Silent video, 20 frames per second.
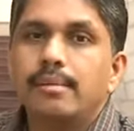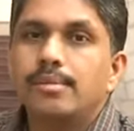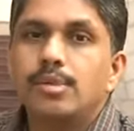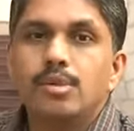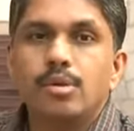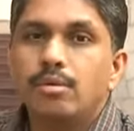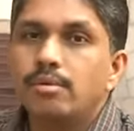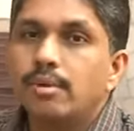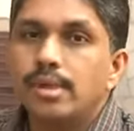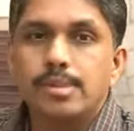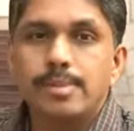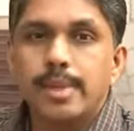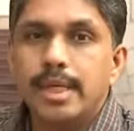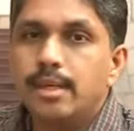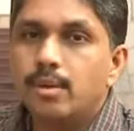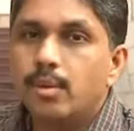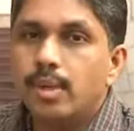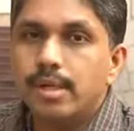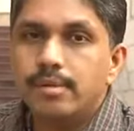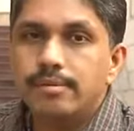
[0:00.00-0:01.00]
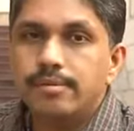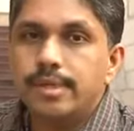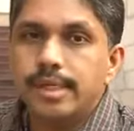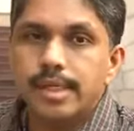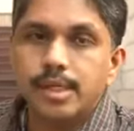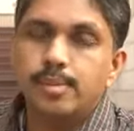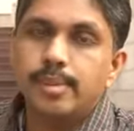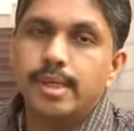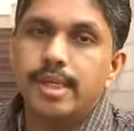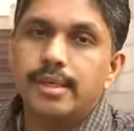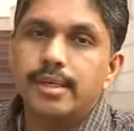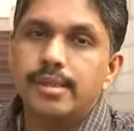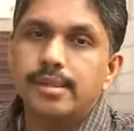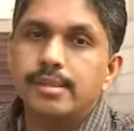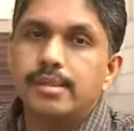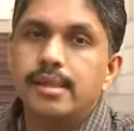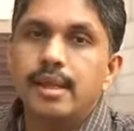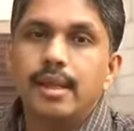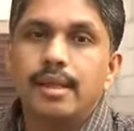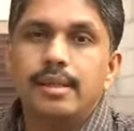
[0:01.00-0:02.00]
So it's been a wonderful
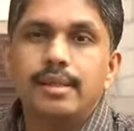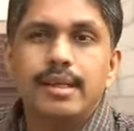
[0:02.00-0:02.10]
experience.